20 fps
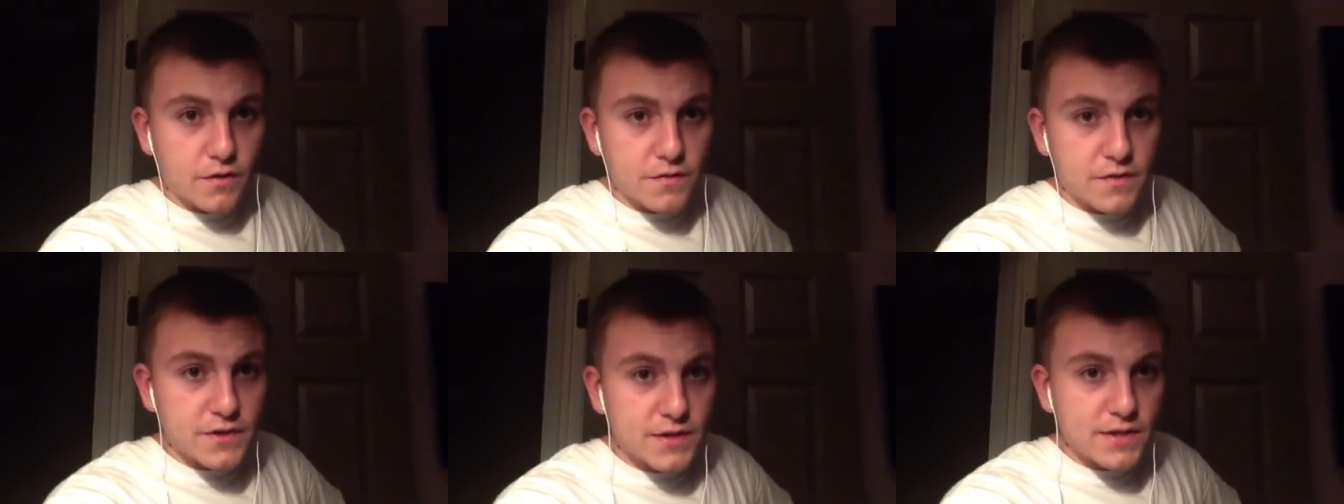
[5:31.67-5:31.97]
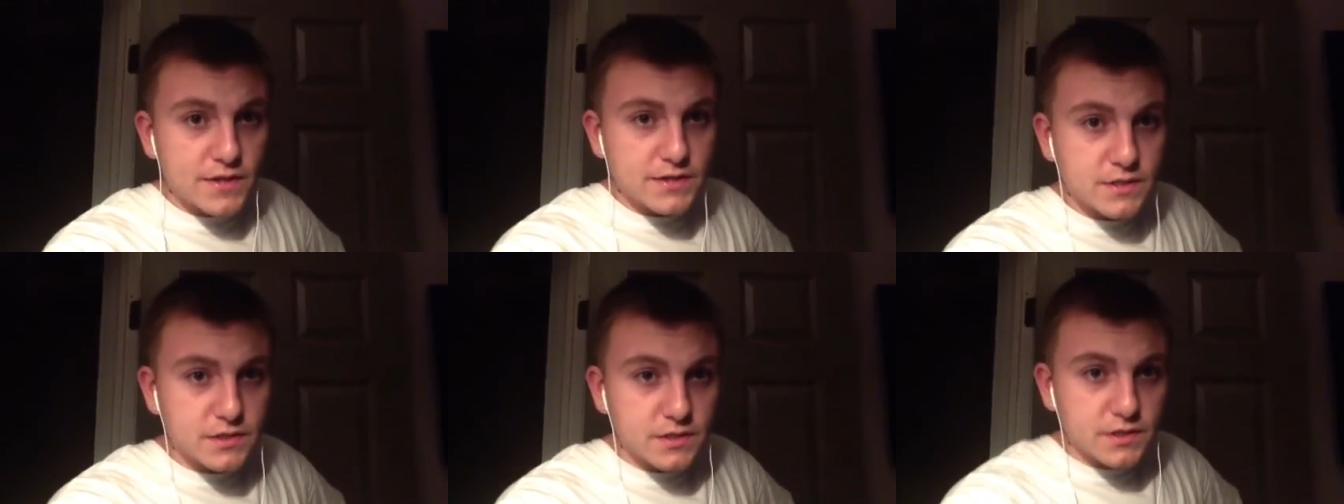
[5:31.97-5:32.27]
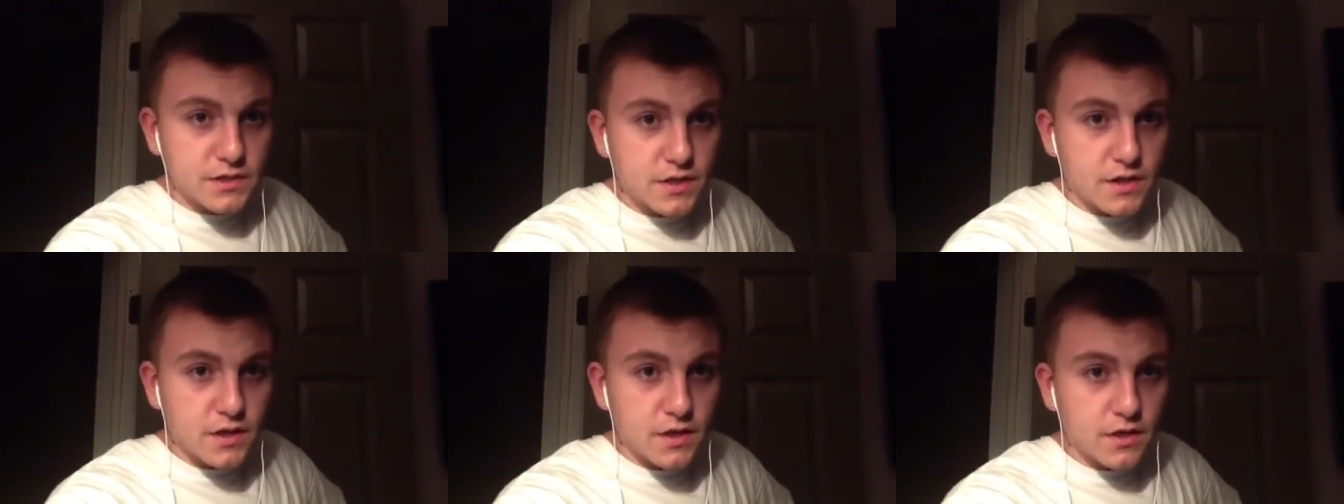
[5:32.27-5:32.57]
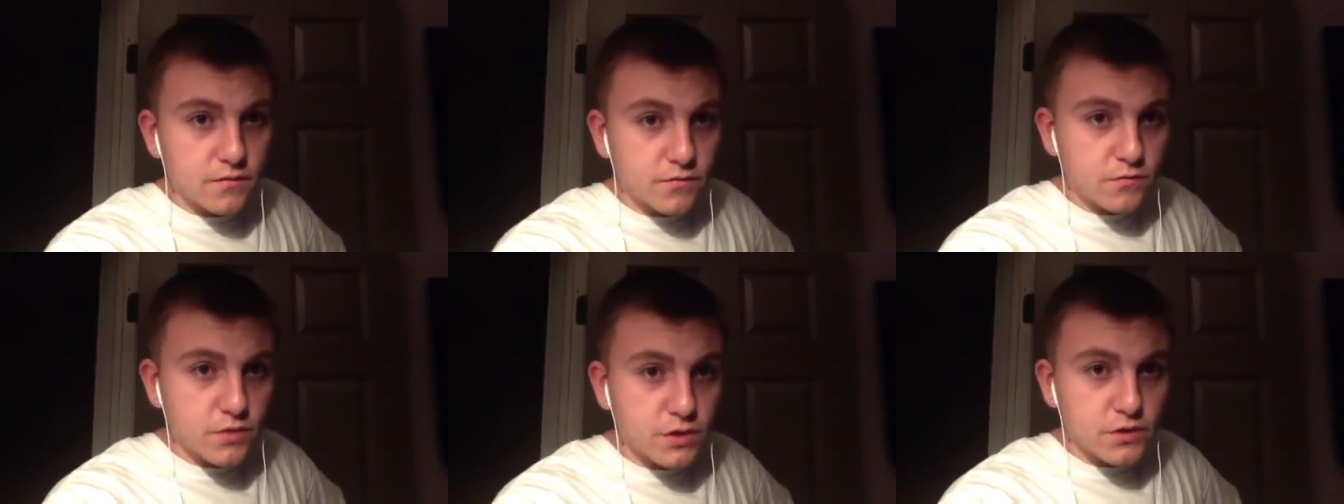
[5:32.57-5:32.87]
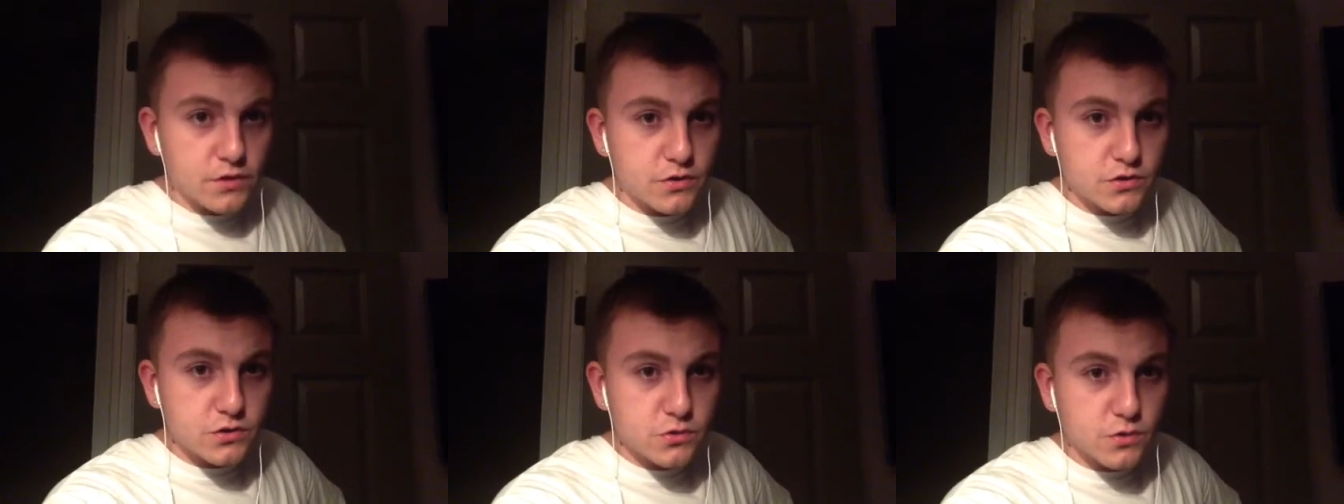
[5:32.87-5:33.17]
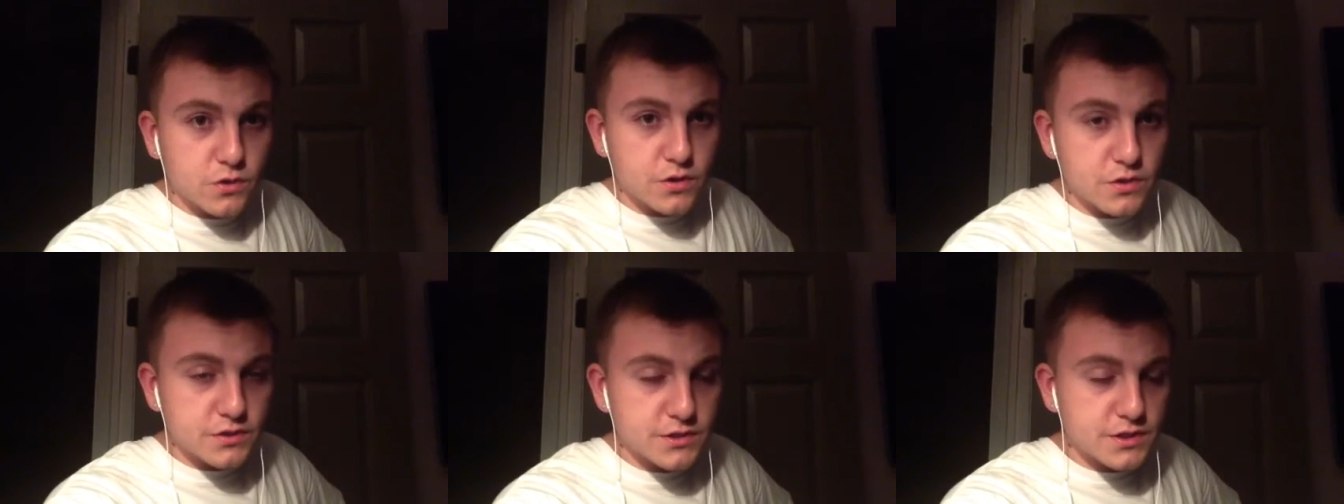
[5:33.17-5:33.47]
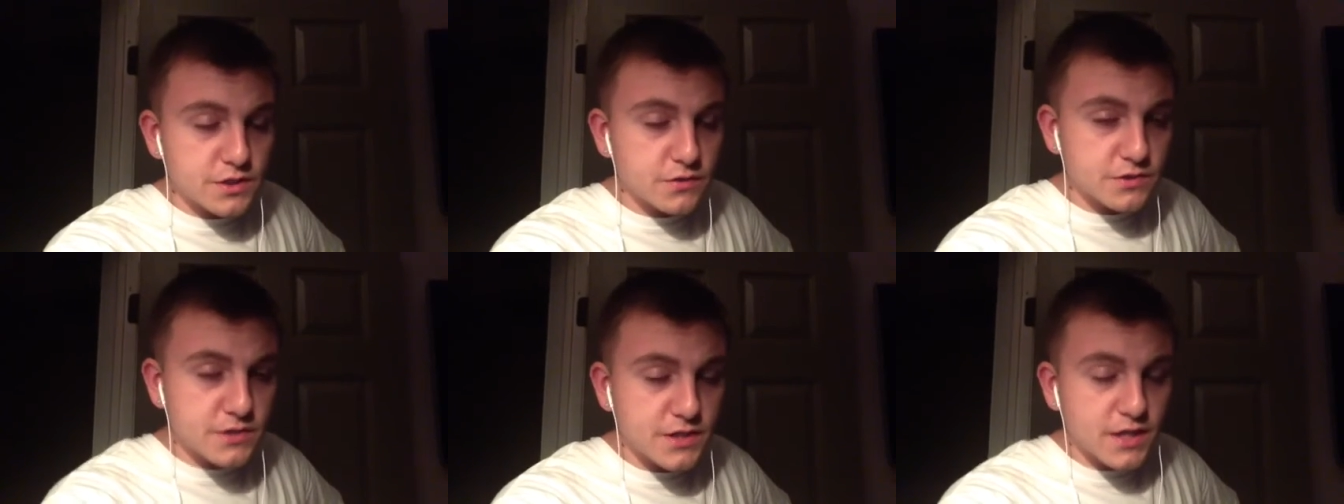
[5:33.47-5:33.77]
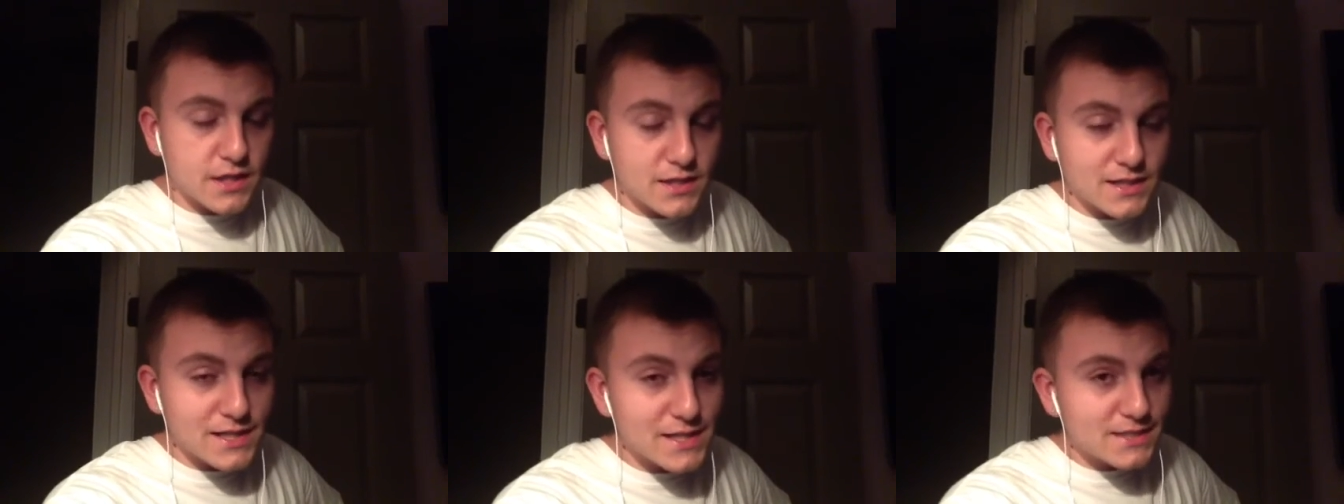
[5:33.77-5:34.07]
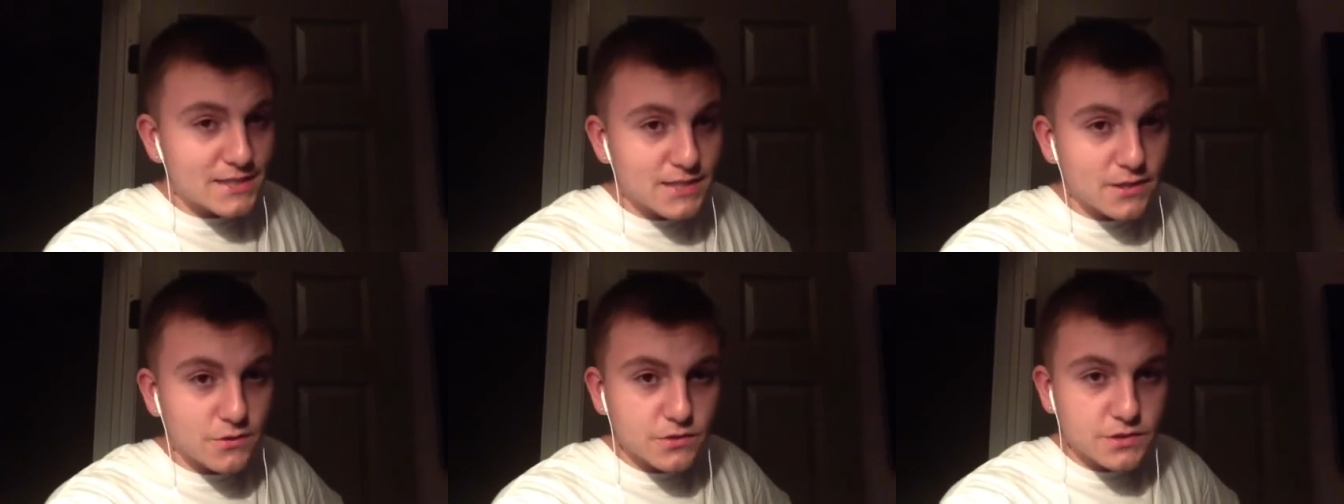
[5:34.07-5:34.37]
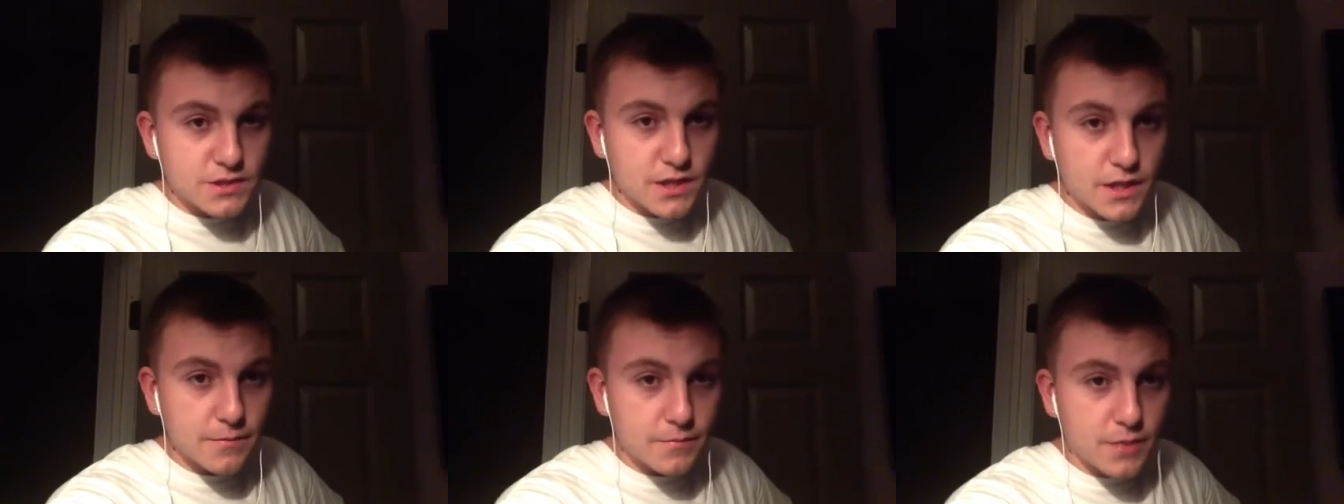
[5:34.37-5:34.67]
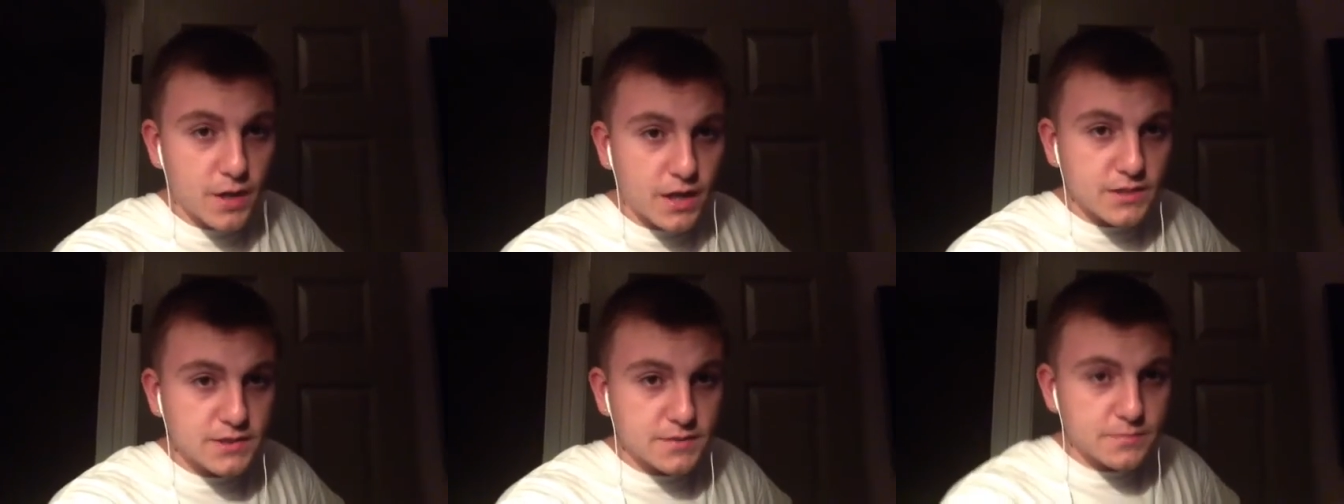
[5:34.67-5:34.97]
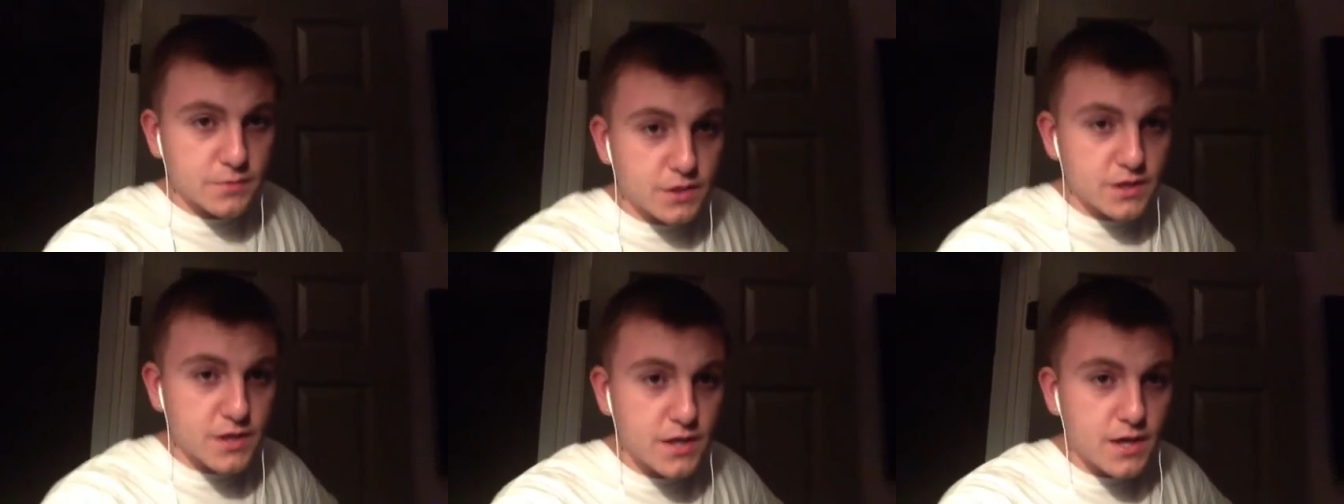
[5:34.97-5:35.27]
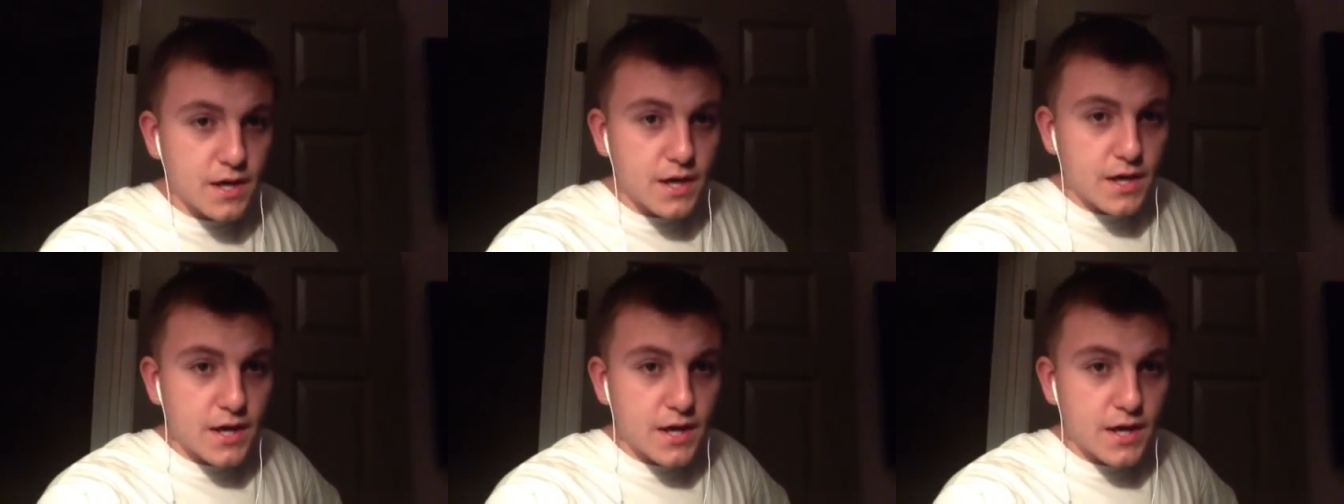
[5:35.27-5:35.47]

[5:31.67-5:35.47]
I think he has a uh, really good skill set, elite skill set, possibly